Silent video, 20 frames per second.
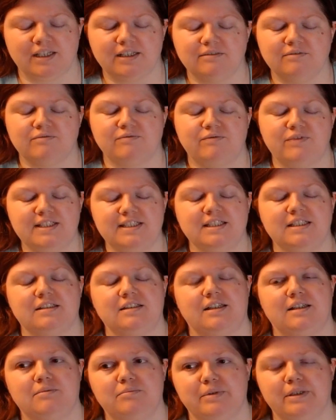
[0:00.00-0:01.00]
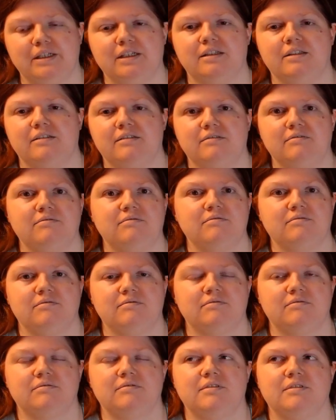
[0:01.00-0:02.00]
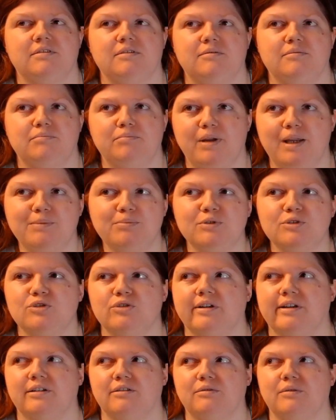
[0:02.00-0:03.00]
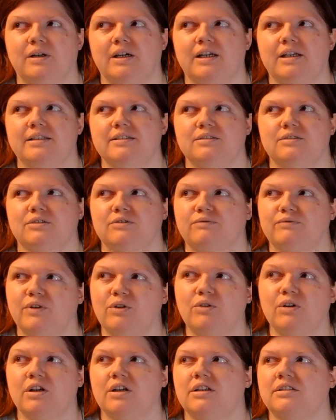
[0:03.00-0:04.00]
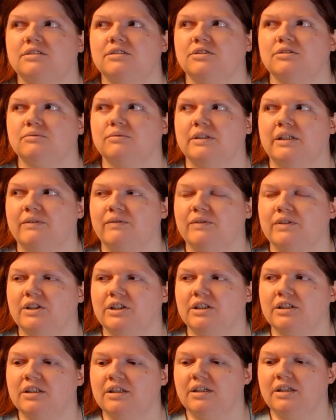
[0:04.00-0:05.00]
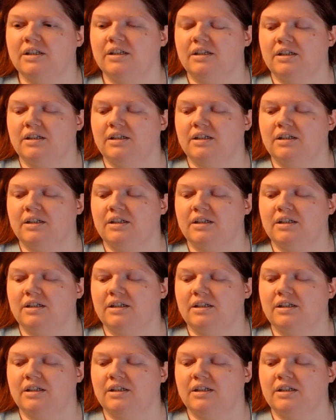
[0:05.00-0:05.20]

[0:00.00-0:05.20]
like physically, but paper trail wise or phone calls or whatever.